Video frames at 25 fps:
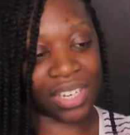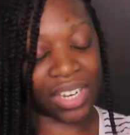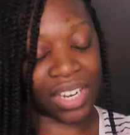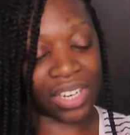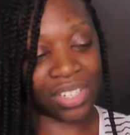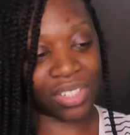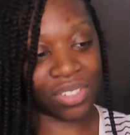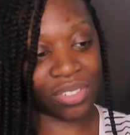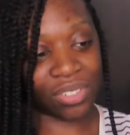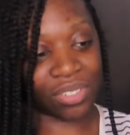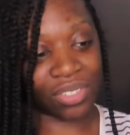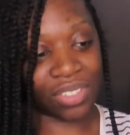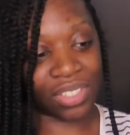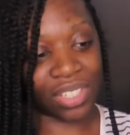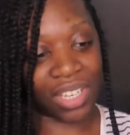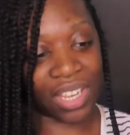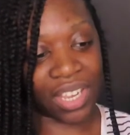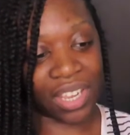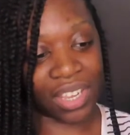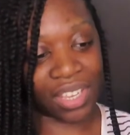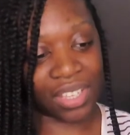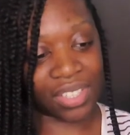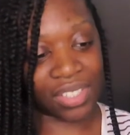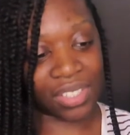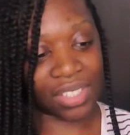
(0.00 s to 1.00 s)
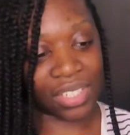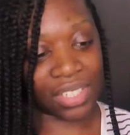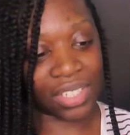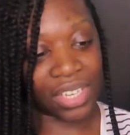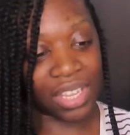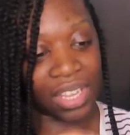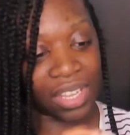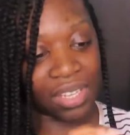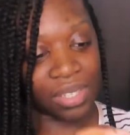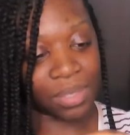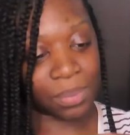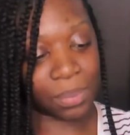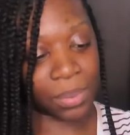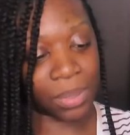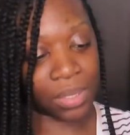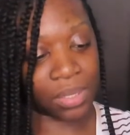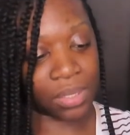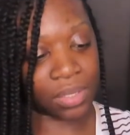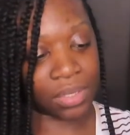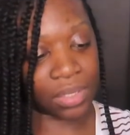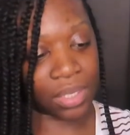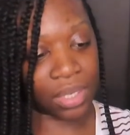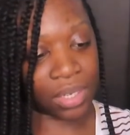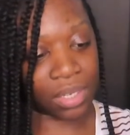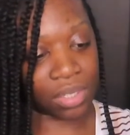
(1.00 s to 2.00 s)
I showed you guys, the last
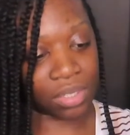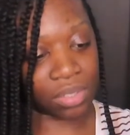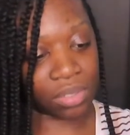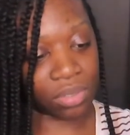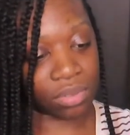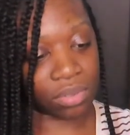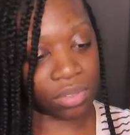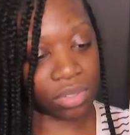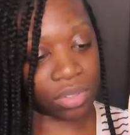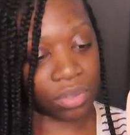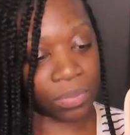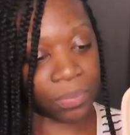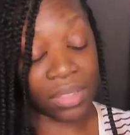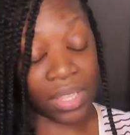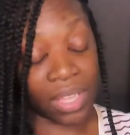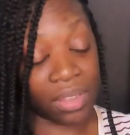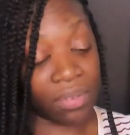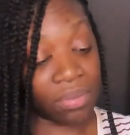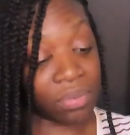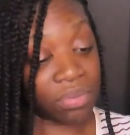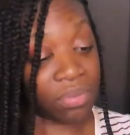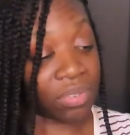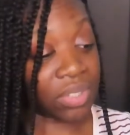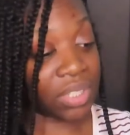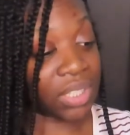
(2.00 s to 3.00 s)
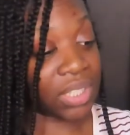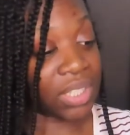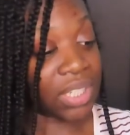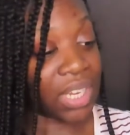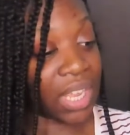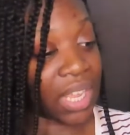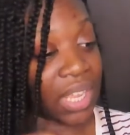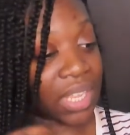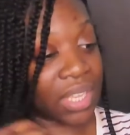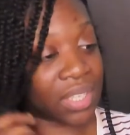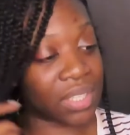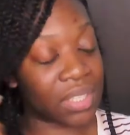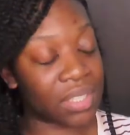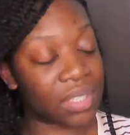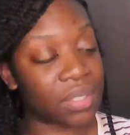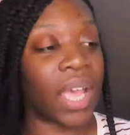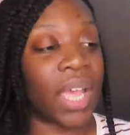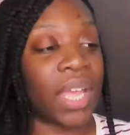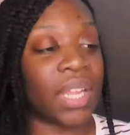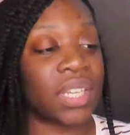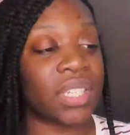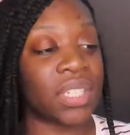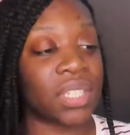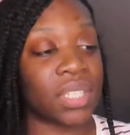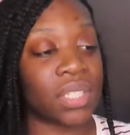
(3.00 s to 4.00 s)
piece that I showed you. They were really nice.
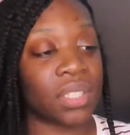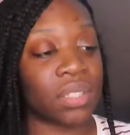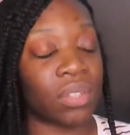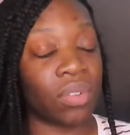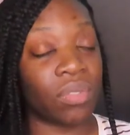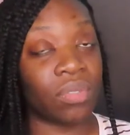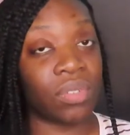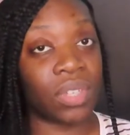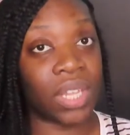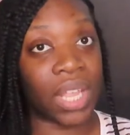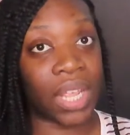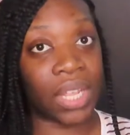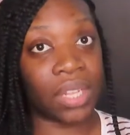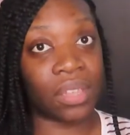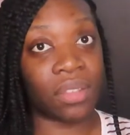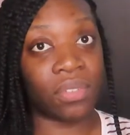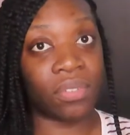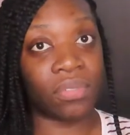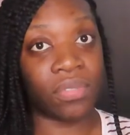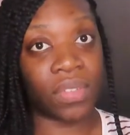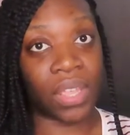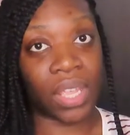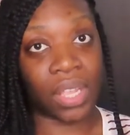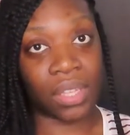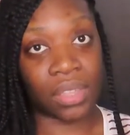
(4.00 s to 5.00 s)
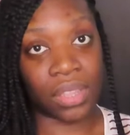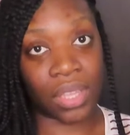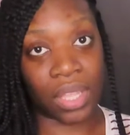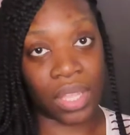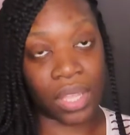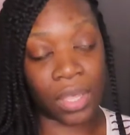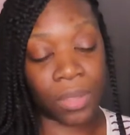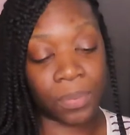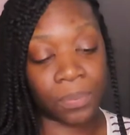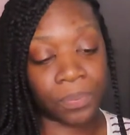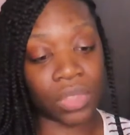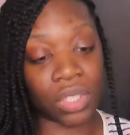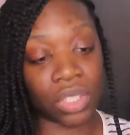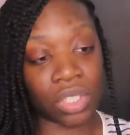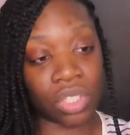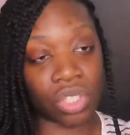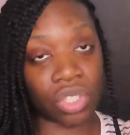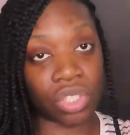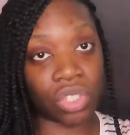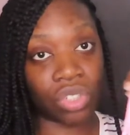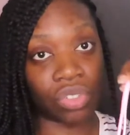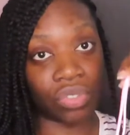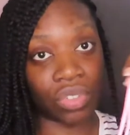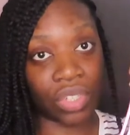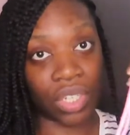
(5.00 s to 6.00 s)
I just don't like the fact that the
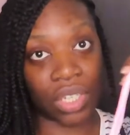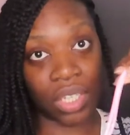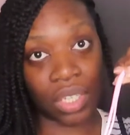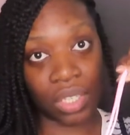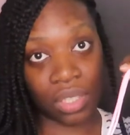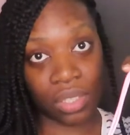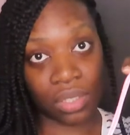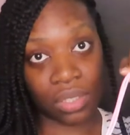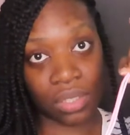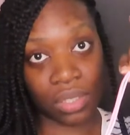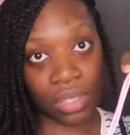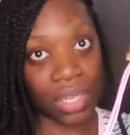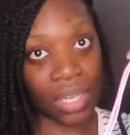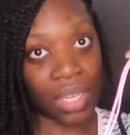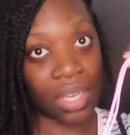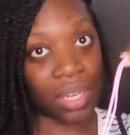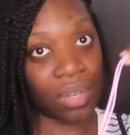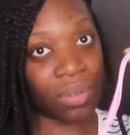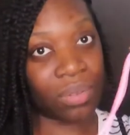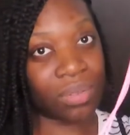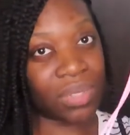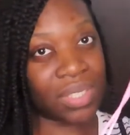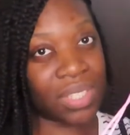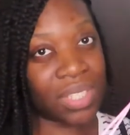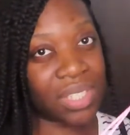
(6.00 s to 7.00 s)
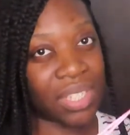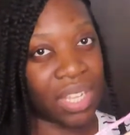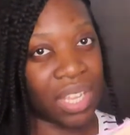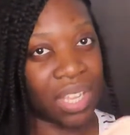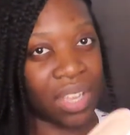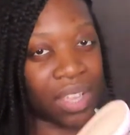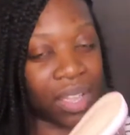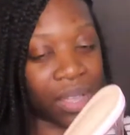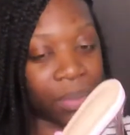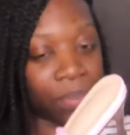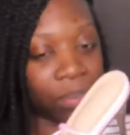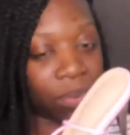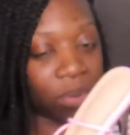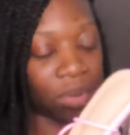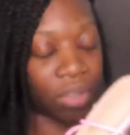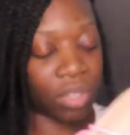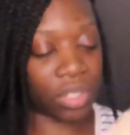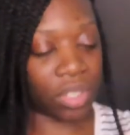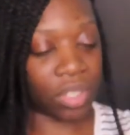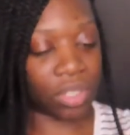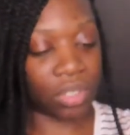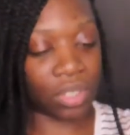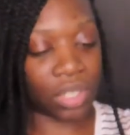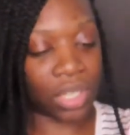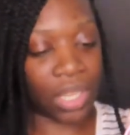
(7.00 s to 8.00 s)
strings, they don't stay up
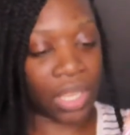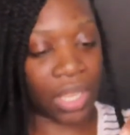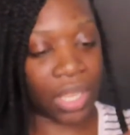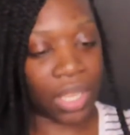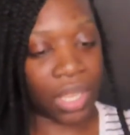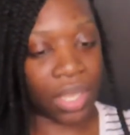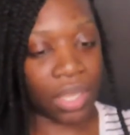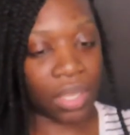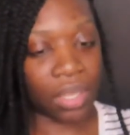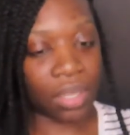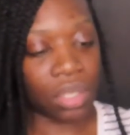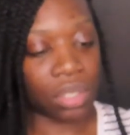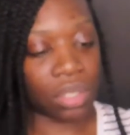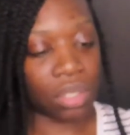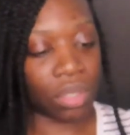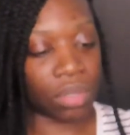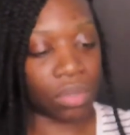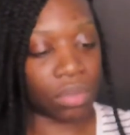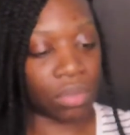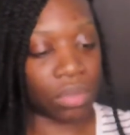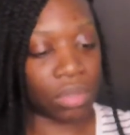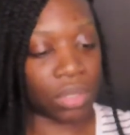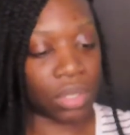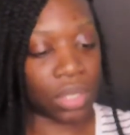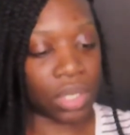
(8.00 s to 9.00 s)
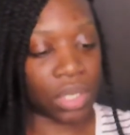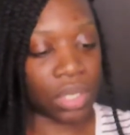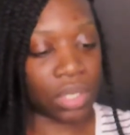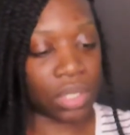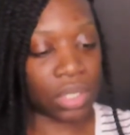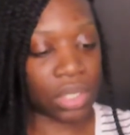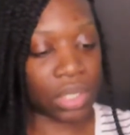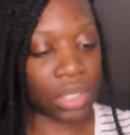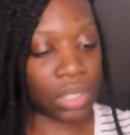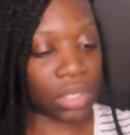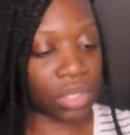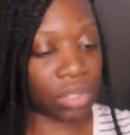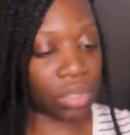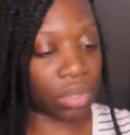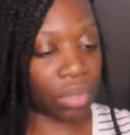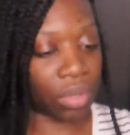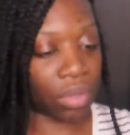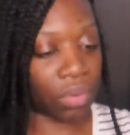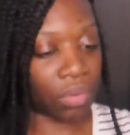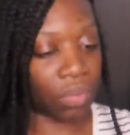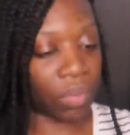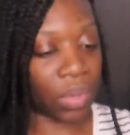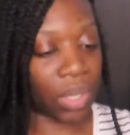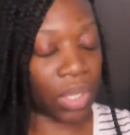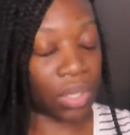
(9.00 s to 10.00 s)
on your leg. So there's a
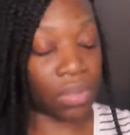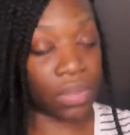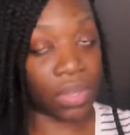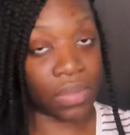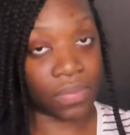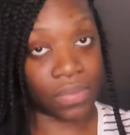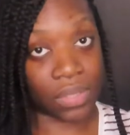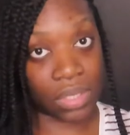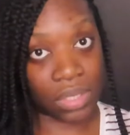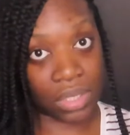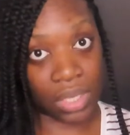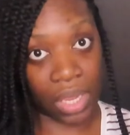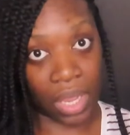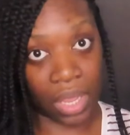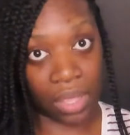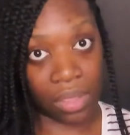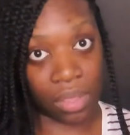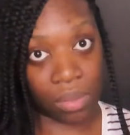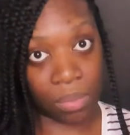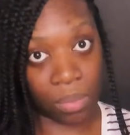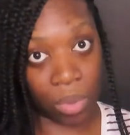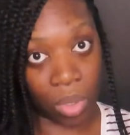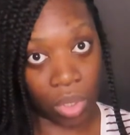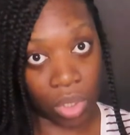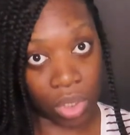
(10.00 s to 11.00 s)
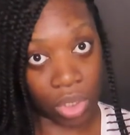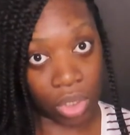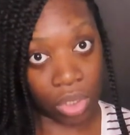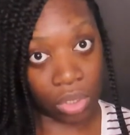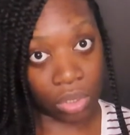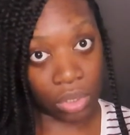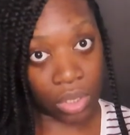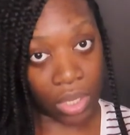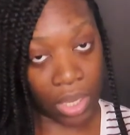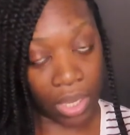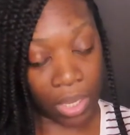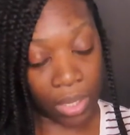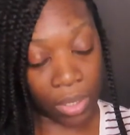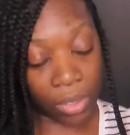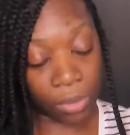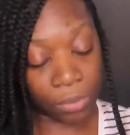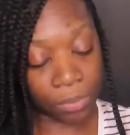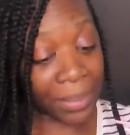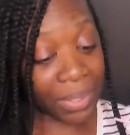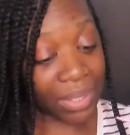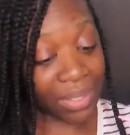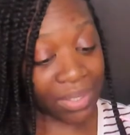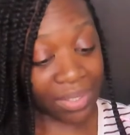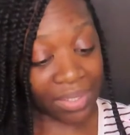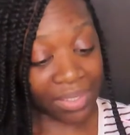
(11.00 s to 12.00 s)
certain way you have to tie them on your leg.
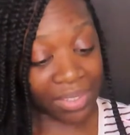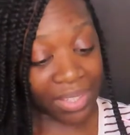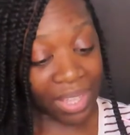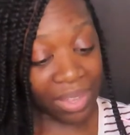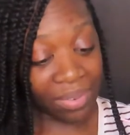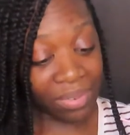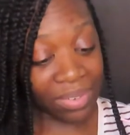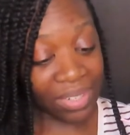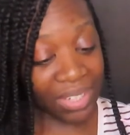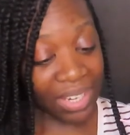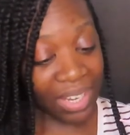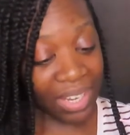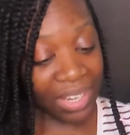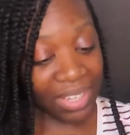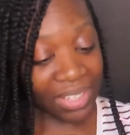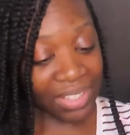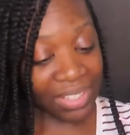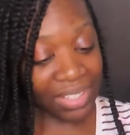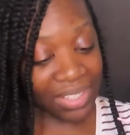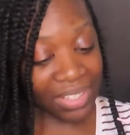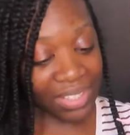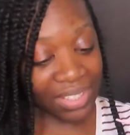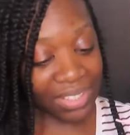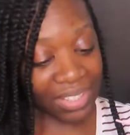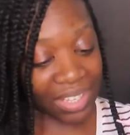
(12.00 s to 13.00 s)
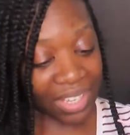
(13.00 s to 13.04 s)
But they were nice.